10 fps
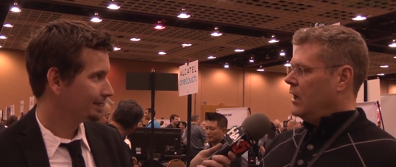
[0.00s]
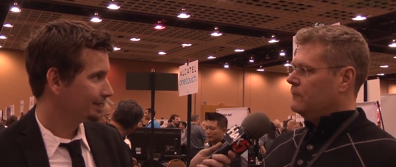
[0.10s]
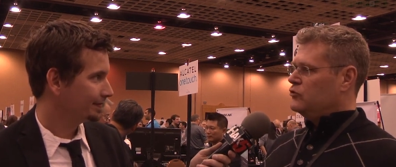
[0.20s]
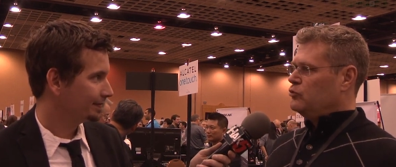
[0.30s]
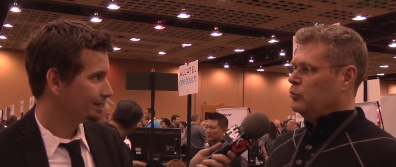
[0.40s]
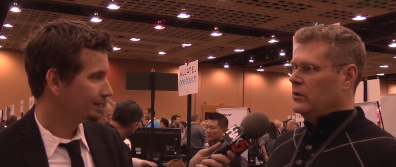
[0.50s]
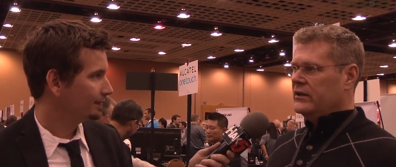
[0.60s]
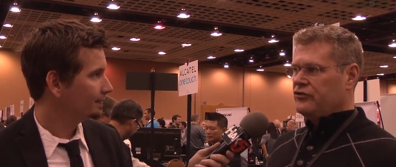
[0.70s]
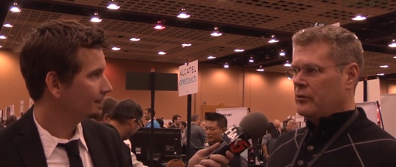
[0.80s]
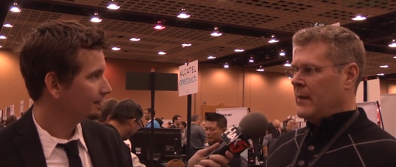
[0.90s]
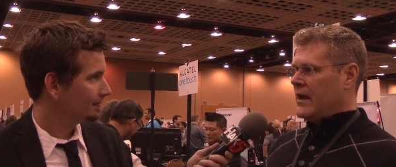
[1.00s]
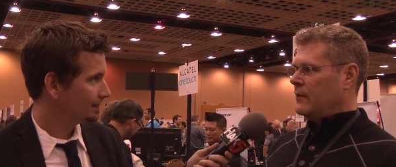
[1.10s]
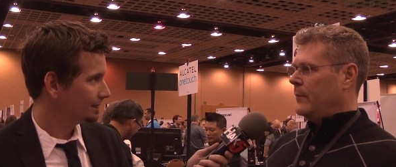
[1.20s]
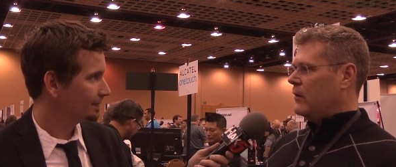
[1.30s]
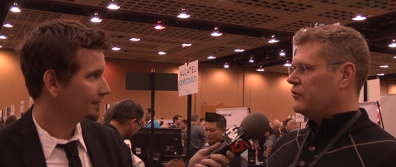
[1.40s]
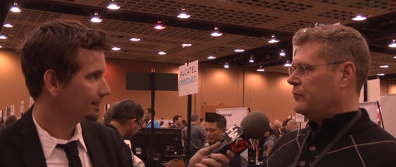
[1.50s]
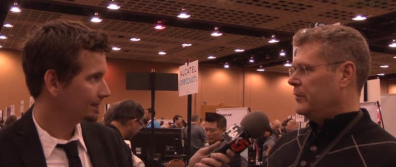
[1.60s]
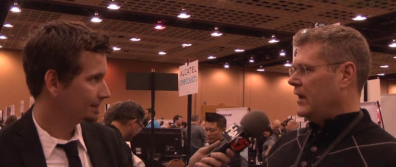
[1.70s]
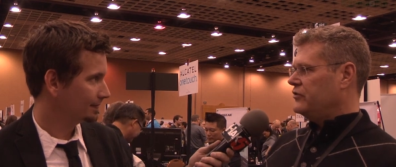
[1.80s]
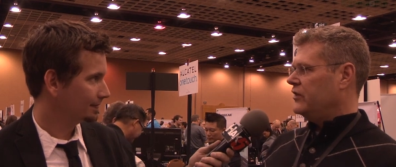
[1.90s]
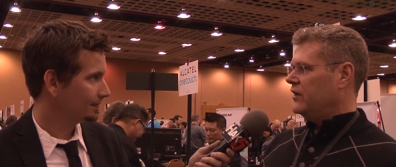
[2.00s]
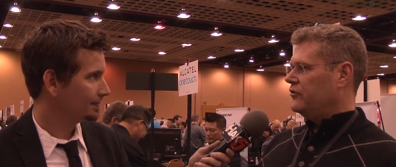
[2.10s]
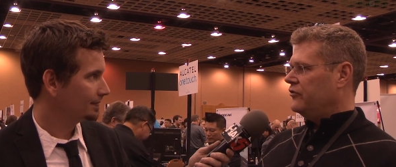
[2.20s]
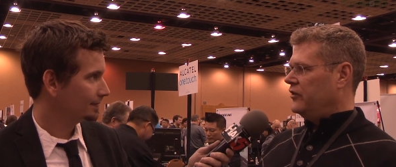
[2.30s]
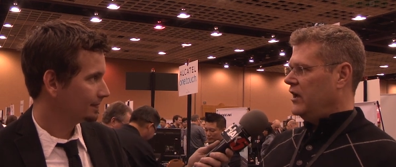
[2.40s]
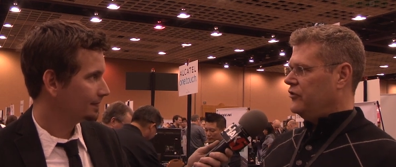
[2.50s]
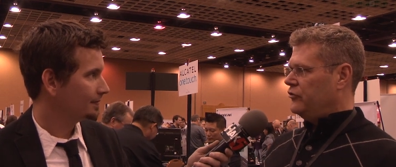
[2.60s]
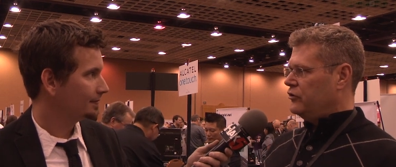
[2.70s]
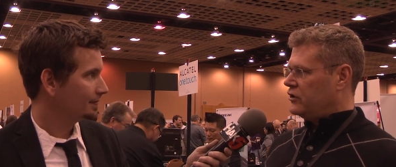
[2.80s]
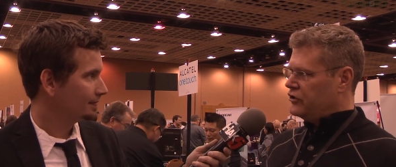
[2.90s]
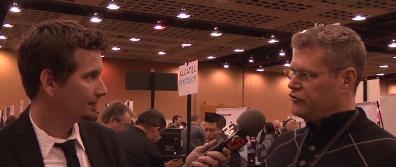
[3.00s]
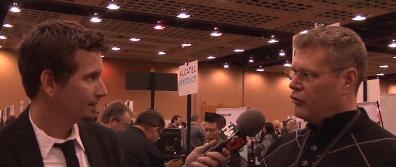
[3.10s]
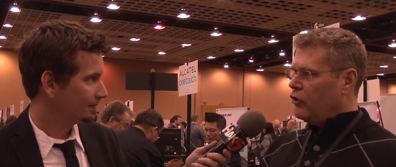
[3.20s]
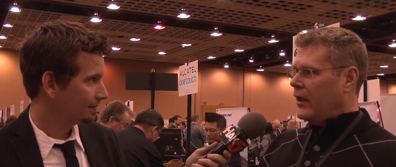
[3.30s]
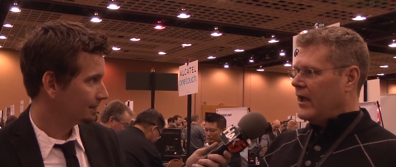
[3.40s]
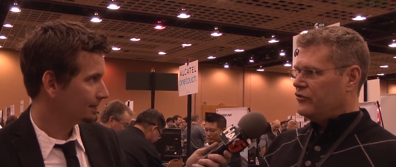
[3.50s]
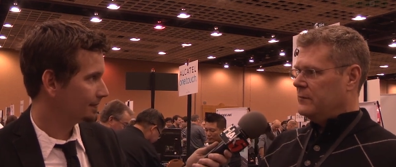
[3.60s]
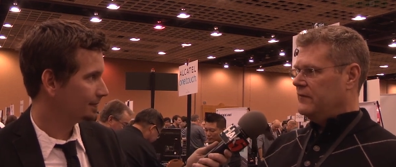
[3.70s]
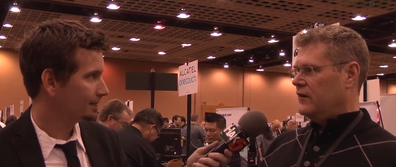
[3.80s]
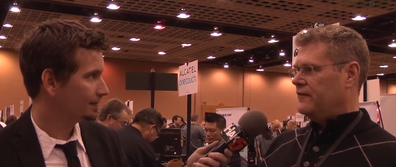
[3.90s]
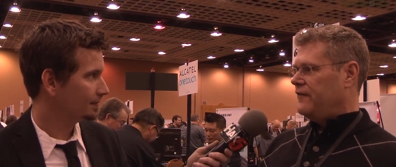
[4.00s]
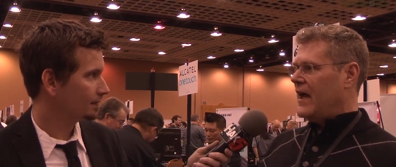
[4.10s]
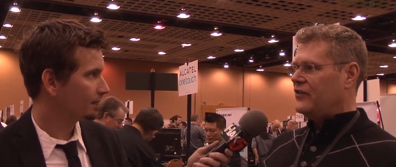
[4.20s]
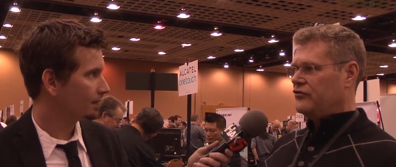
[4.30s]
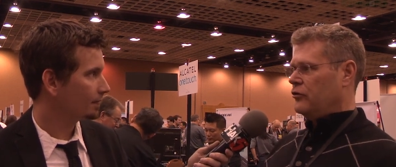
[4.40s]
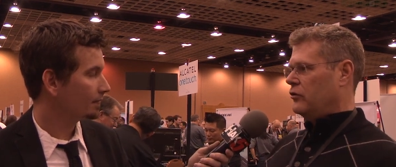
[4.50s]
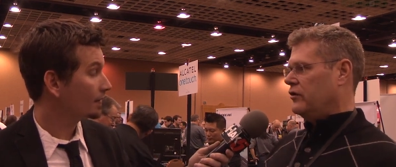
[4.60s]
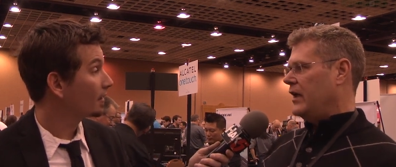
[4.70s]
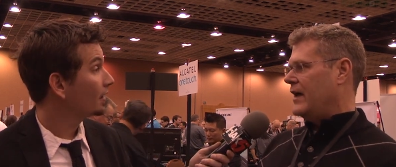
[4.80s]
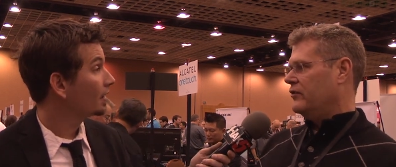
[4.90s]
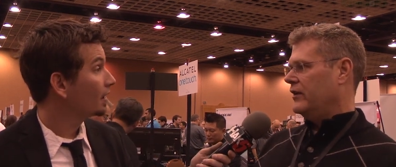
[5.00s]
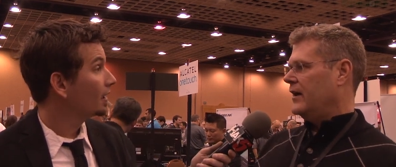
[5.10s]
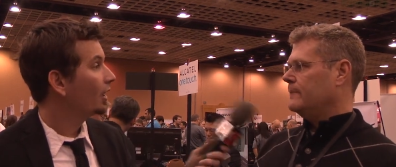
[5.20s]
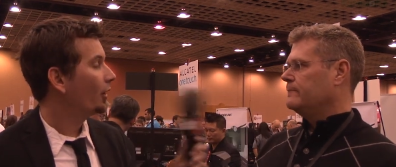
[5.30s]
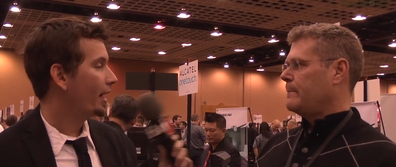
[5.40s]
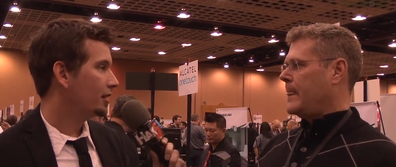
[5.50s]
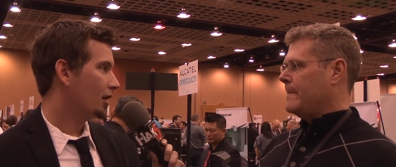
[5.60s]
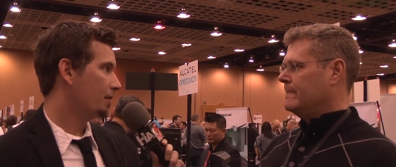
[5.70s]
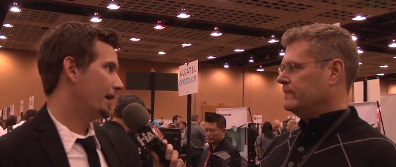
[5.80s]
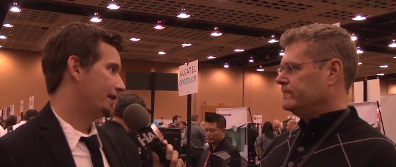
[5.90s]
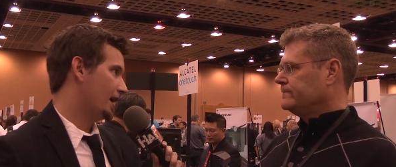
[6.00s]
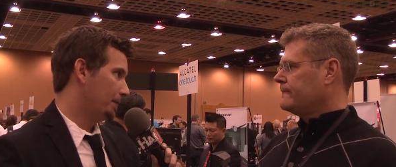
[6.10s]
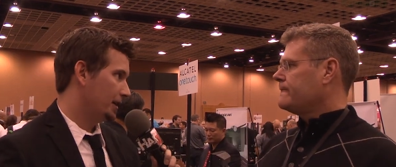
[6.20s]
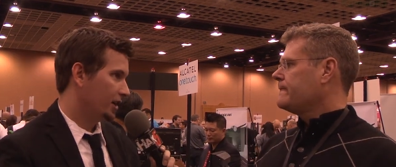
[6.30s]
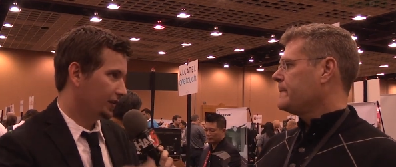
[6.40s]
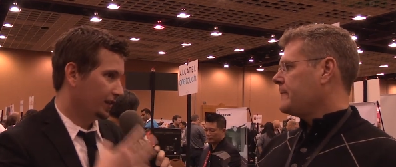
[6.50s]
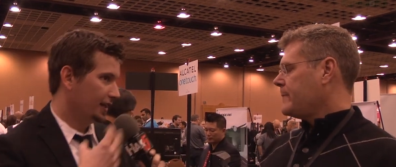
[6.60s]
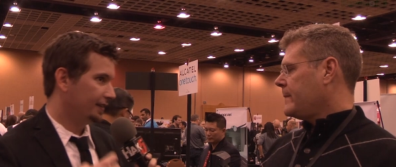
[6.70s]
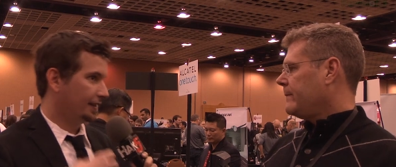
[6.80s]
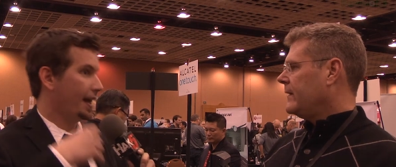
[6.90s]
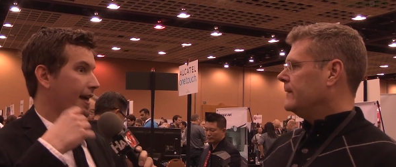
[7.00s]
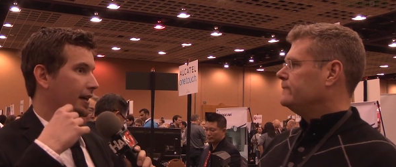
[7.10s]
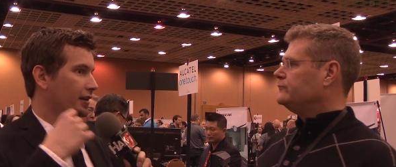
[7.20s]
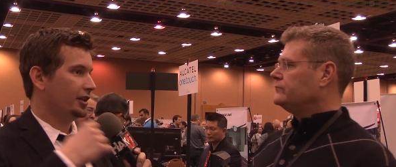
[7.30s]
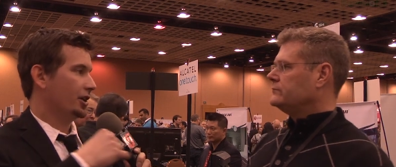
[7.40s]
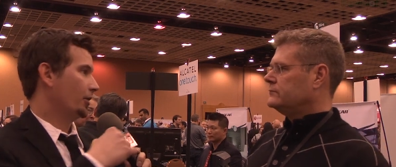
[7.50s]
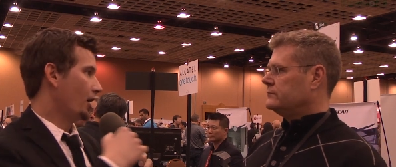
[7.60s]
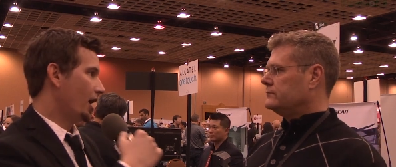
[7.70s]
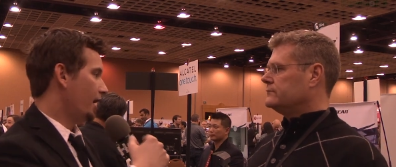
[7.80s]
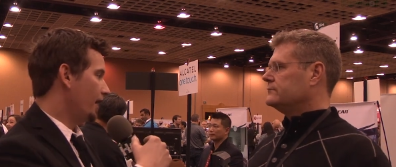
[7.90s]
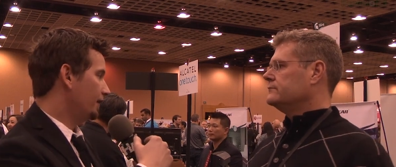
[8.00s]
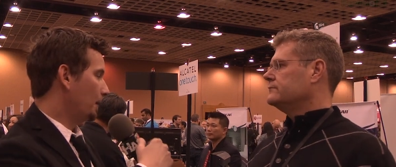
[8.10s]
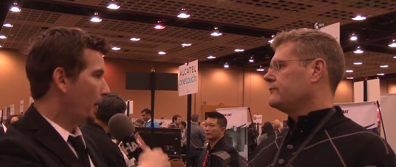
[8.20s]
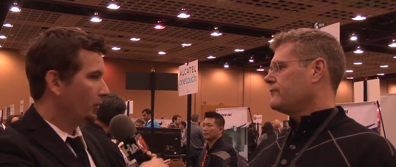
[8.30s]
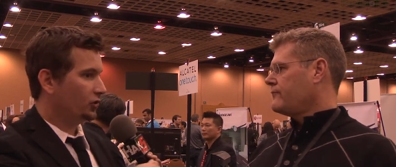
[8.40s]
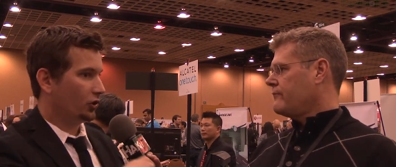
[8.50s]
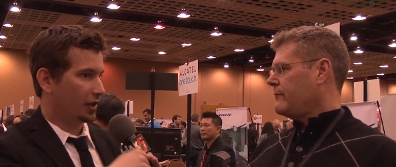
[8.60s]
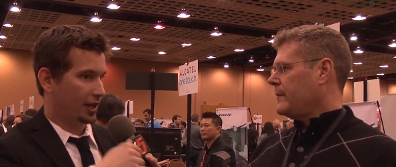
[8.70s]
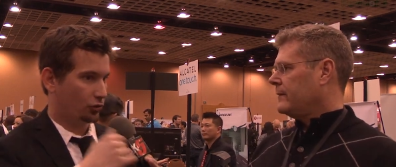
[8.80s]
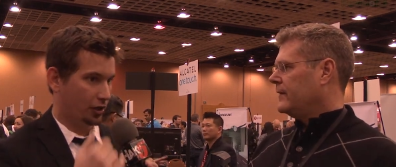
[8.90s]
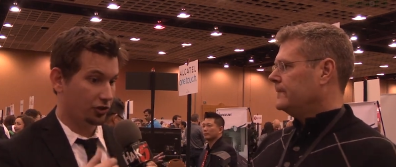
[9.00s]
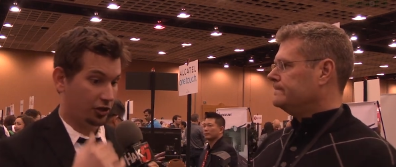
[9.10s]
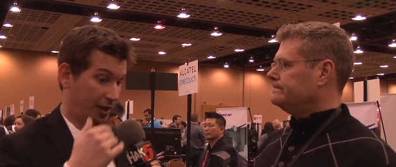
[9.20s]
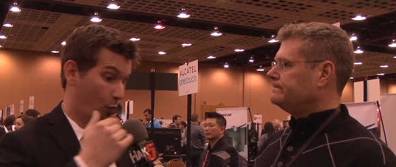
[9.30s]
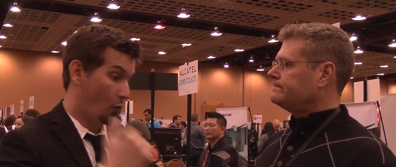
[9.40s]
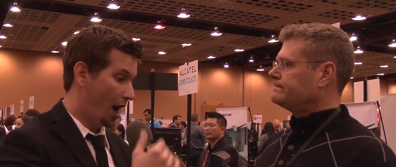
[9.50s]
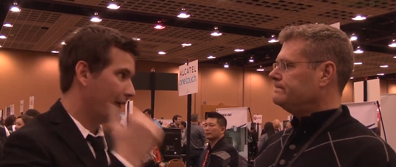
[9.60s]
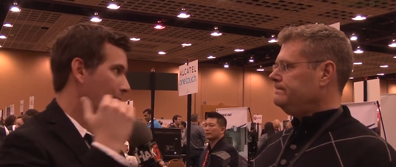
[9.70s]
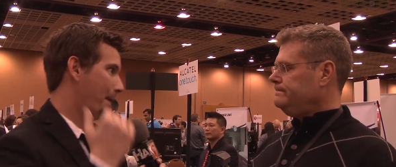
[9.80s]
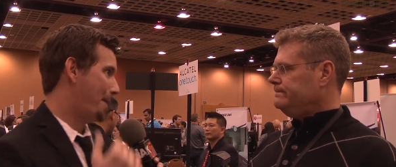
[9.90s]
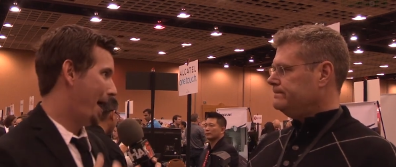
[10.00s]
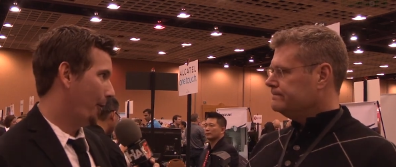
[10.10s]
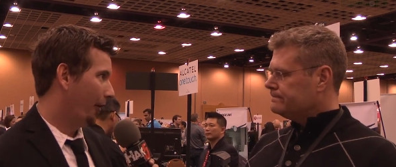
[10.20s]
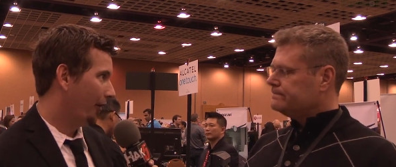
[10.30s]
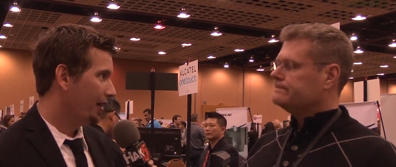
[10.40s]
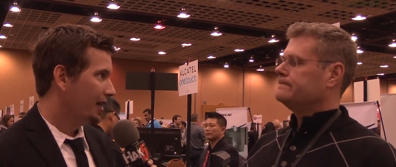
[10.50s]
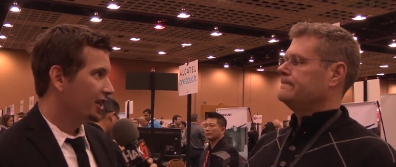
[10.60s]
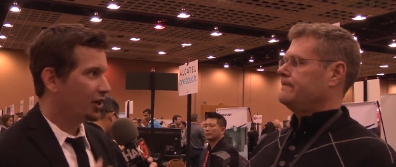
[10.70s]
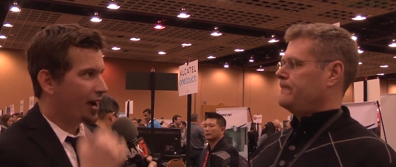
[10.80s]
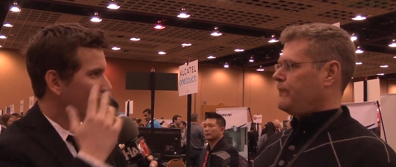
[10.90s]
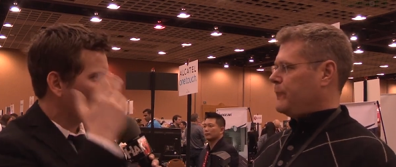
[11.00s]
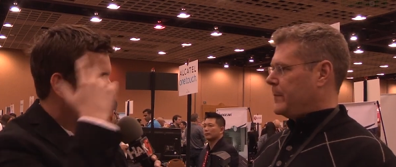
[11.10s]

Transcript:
Speaker 1: um, really dramatic power supply changes. And so your control has to be very fast in order to handle that.
Speaker 2: I hadn't thought about that because it's saying, you know, as opposed to like traditionally wired power, you don't have to